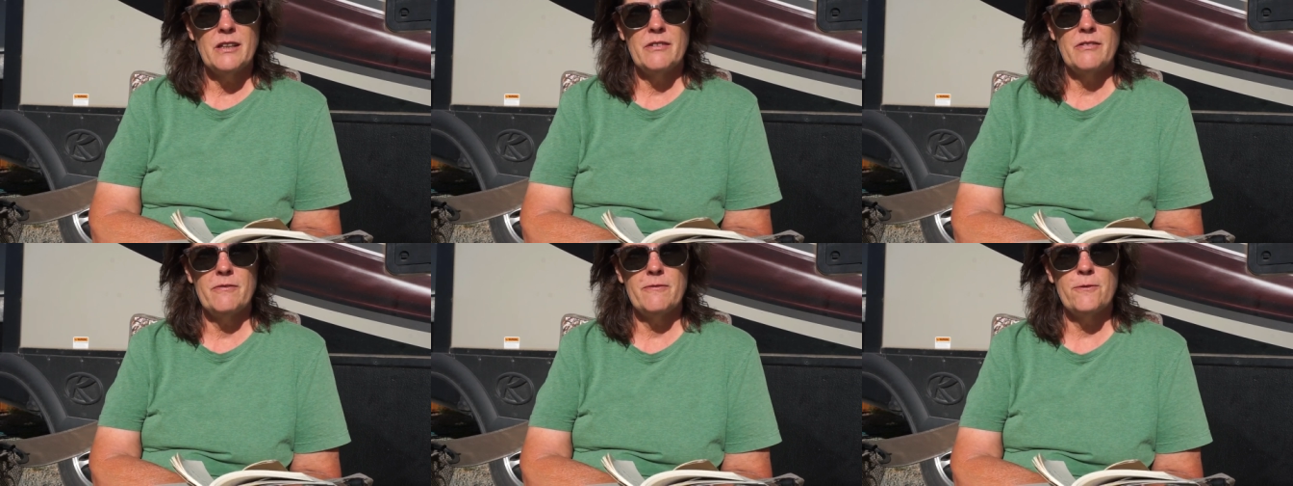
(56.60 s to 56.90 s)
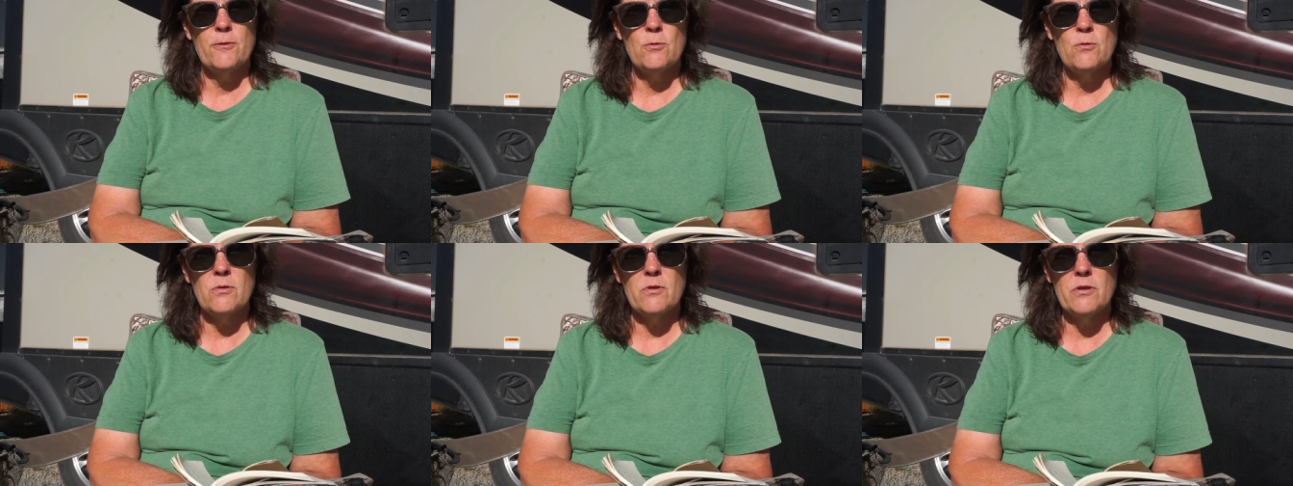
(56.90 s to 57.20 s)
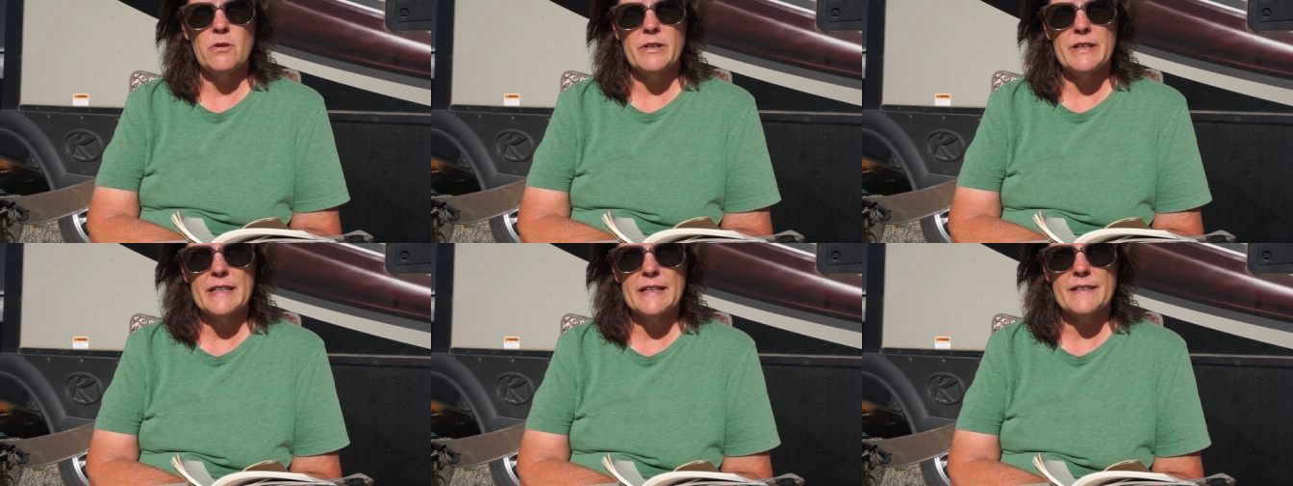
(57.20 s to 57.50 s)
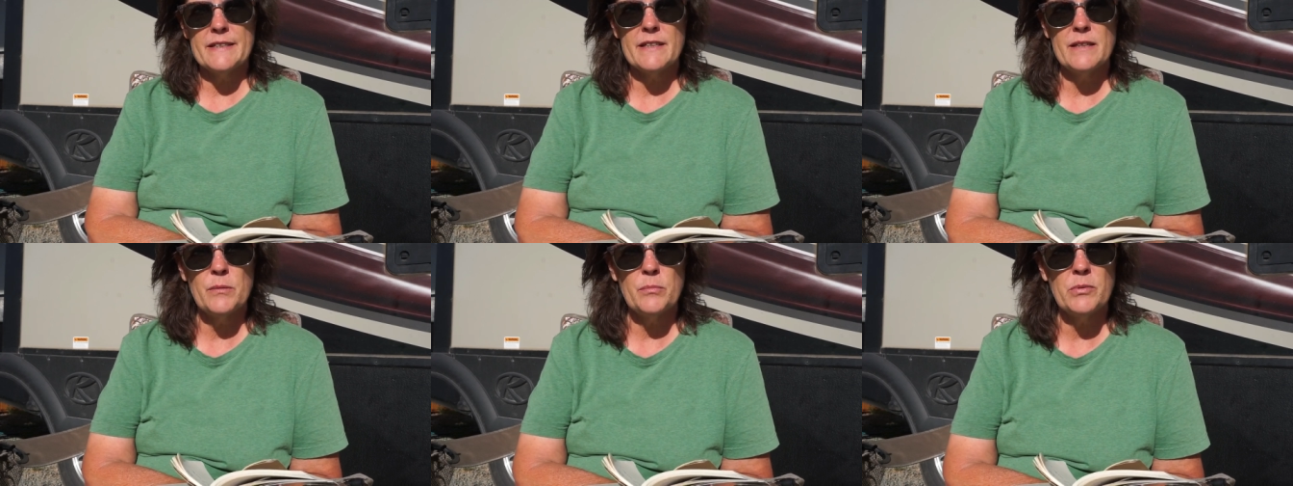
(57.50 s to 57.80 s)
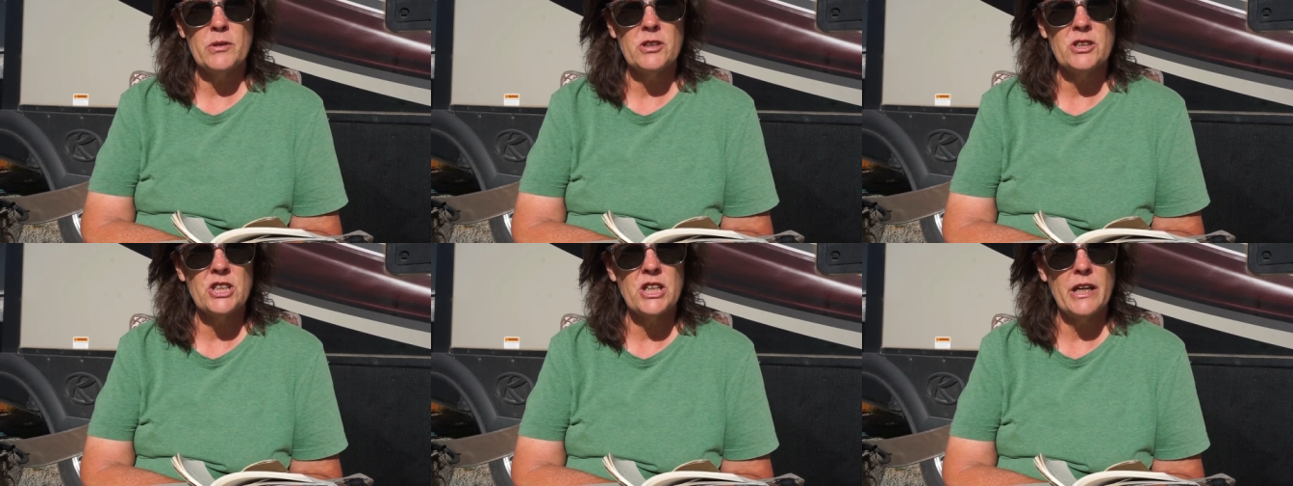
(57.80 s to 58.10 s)
for
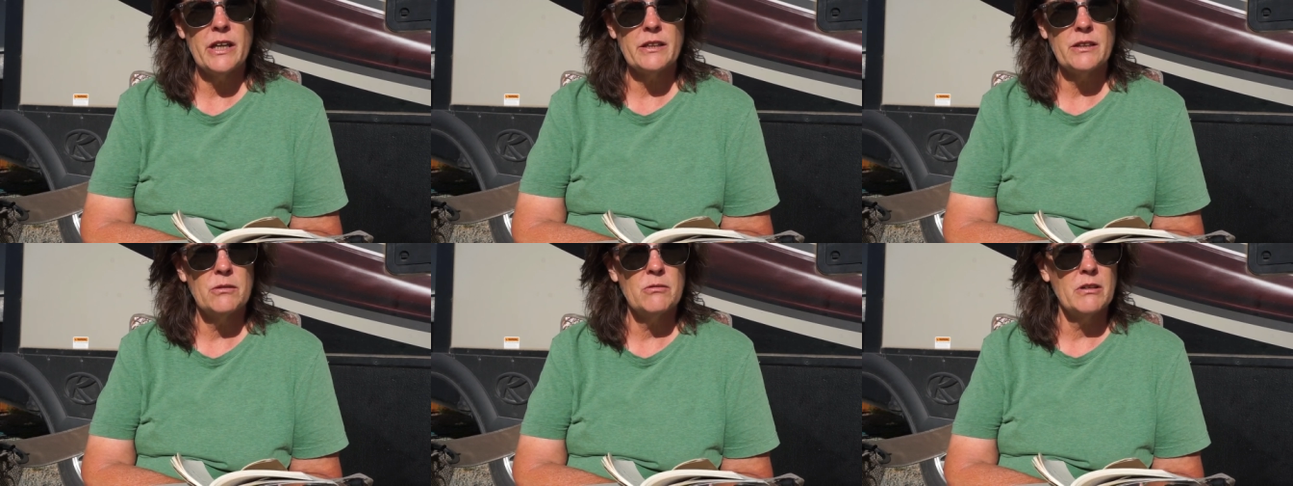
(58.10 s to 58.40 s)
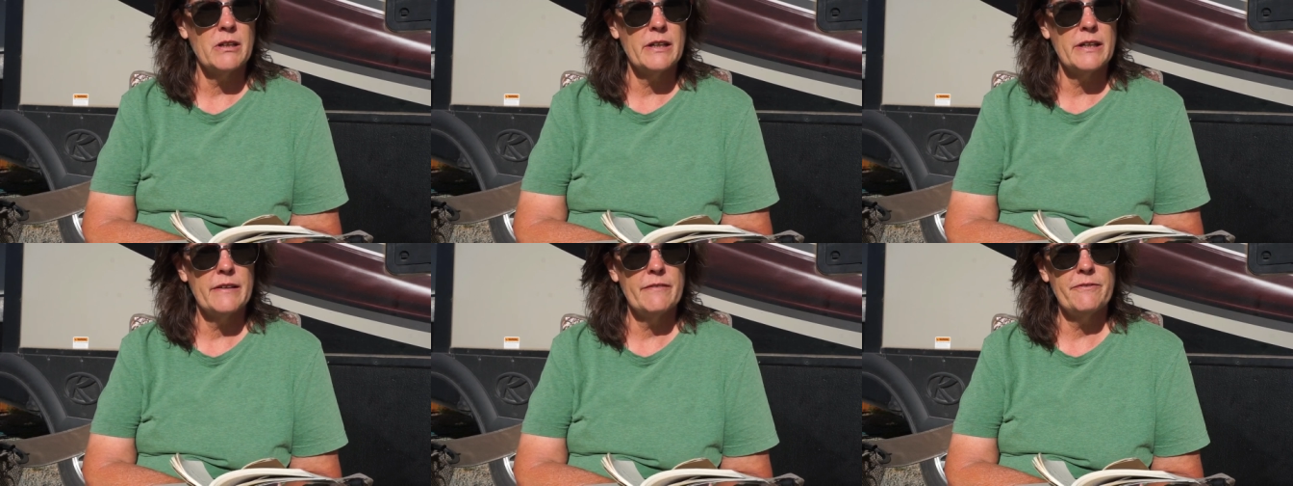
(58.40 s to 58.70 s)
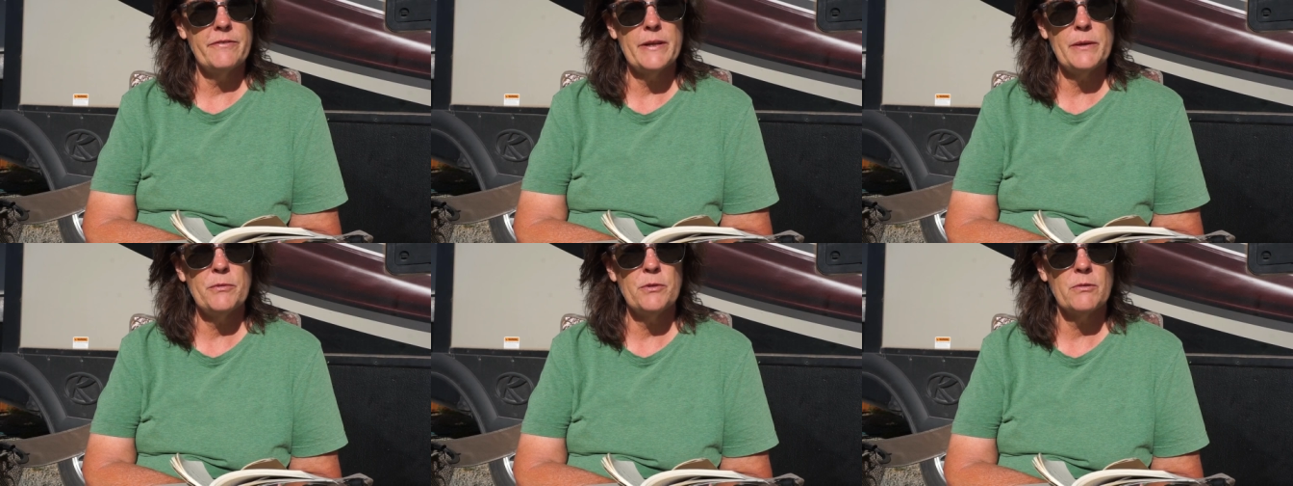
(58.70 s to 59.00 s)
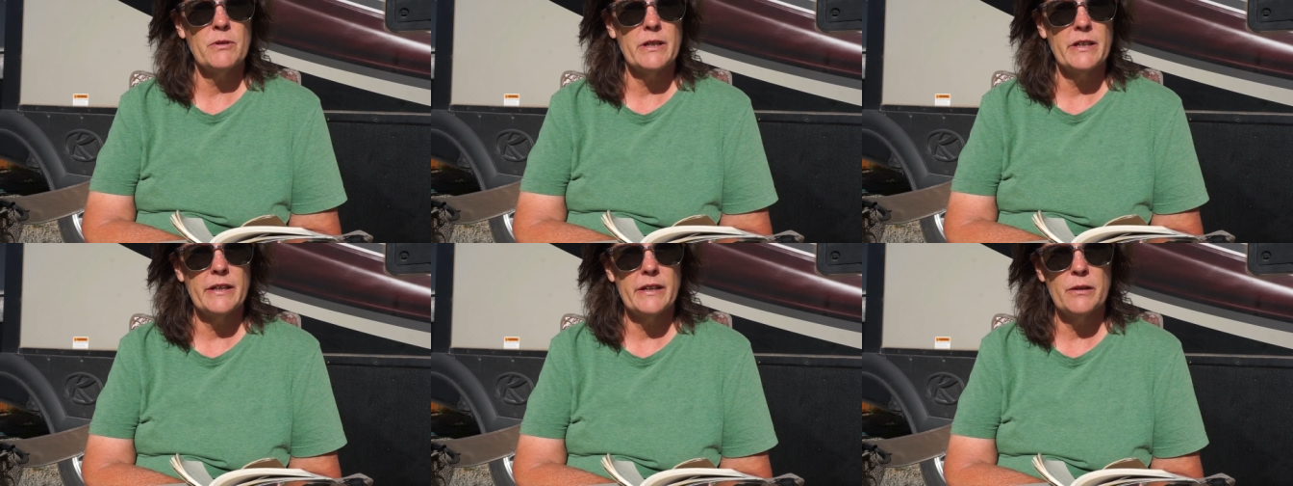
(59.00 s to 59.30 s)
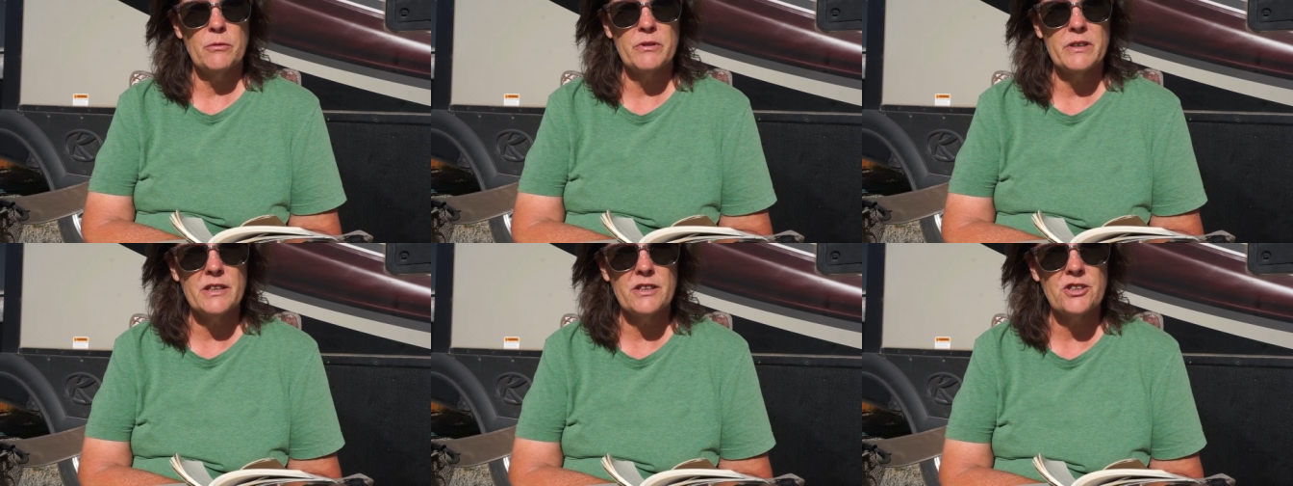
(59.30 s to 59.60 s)
December, January, and February, and I
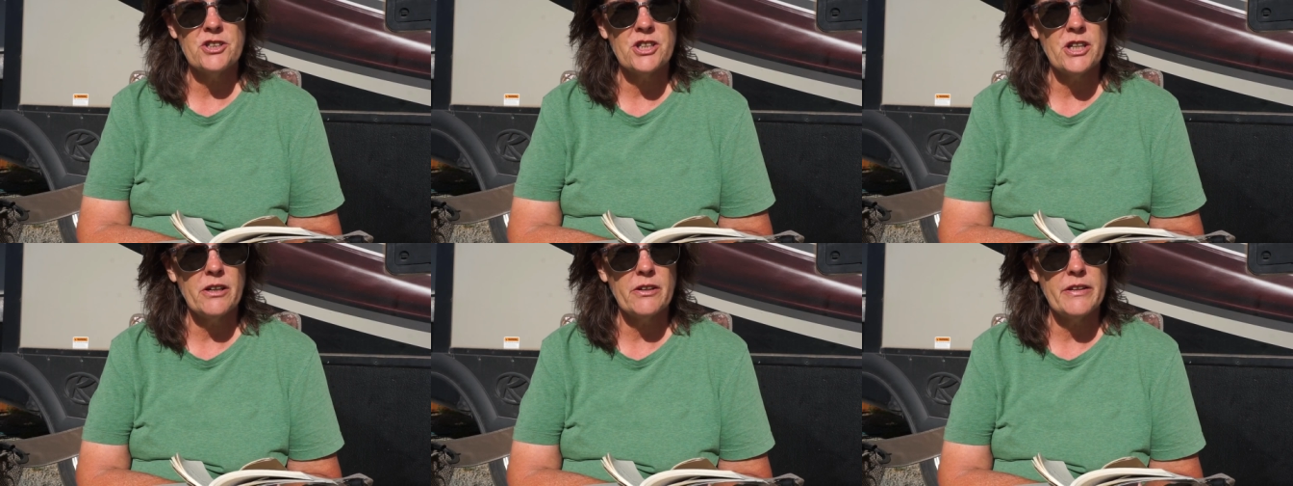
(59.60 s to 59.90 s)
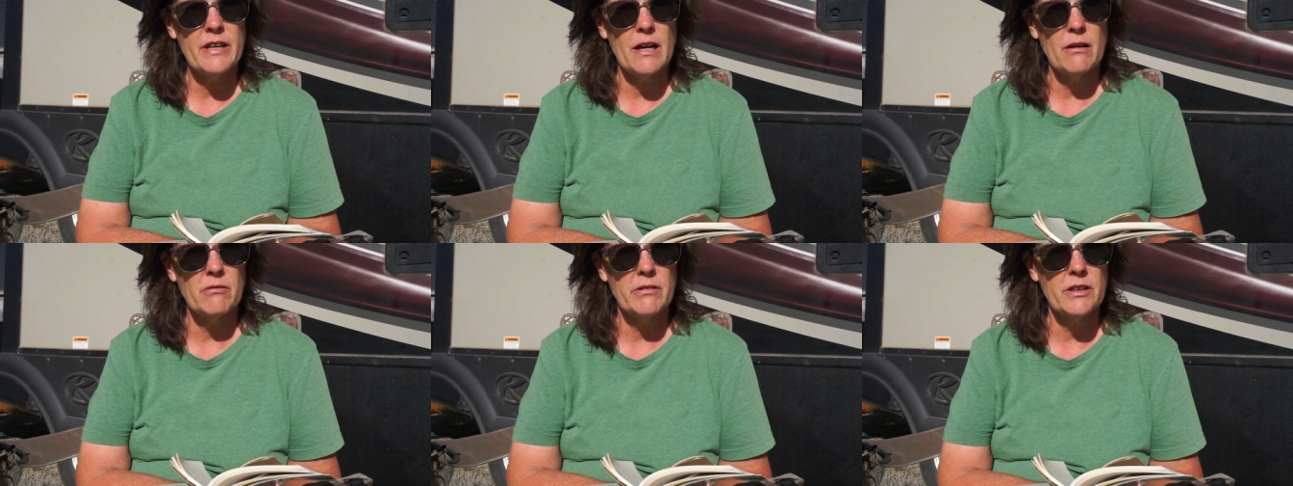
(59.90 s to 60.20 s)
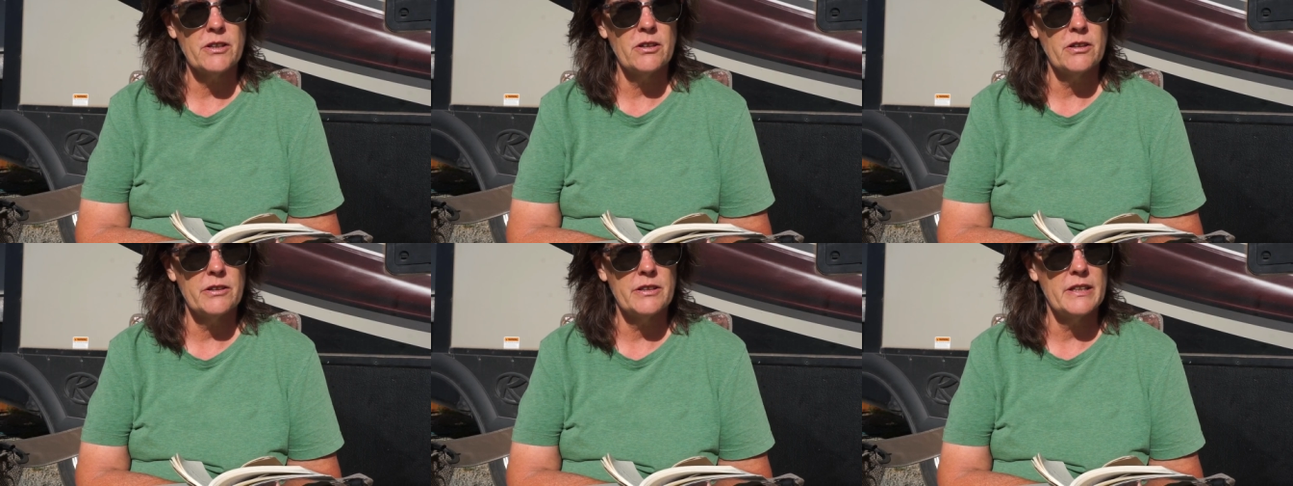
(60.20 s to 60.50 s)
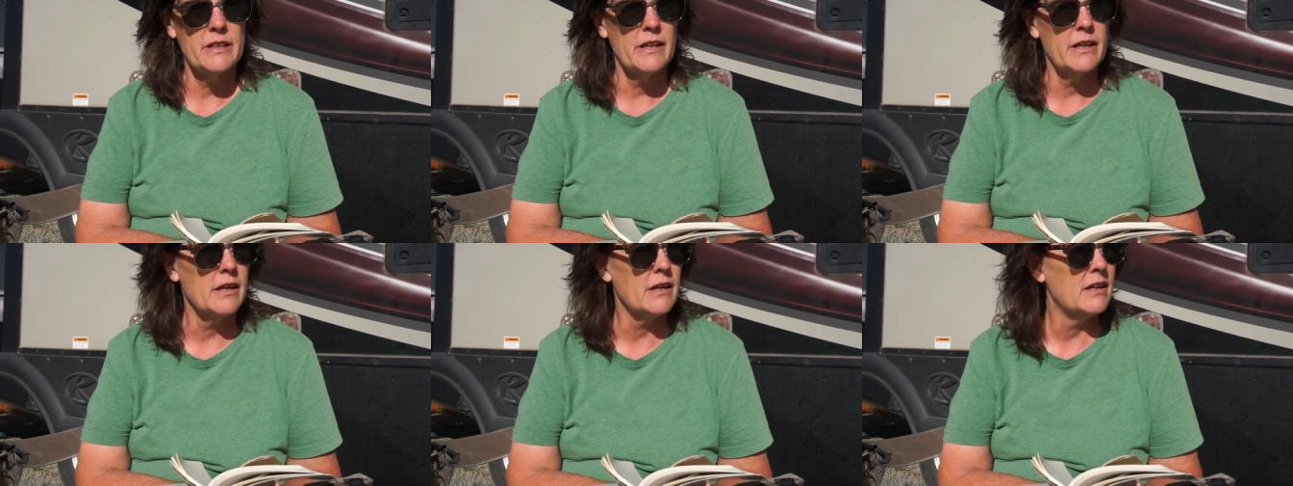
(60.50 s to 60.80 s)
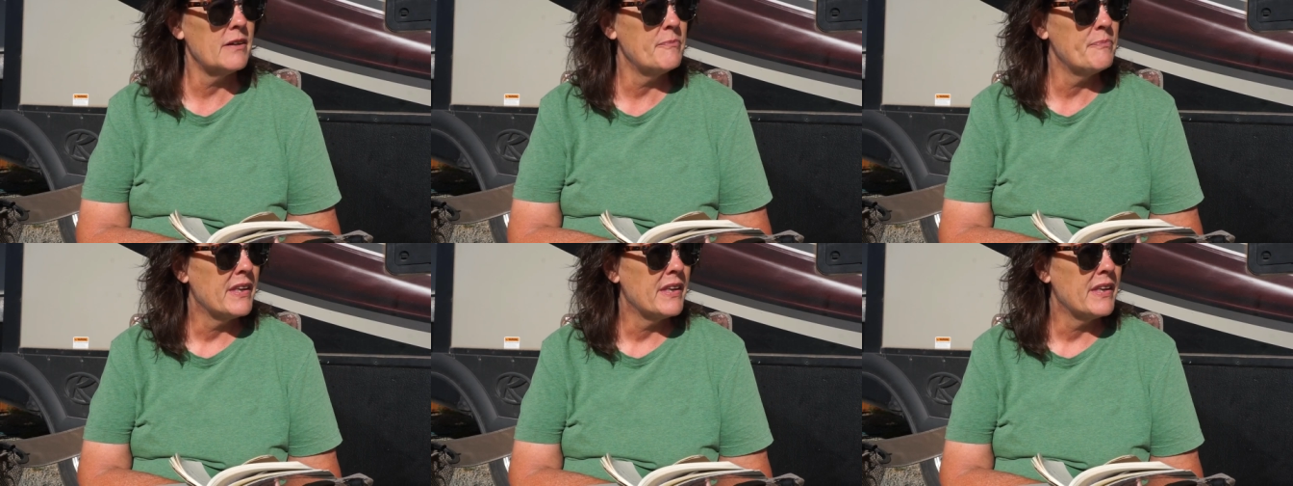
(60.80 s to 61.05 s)
wanted to share that with y'all today.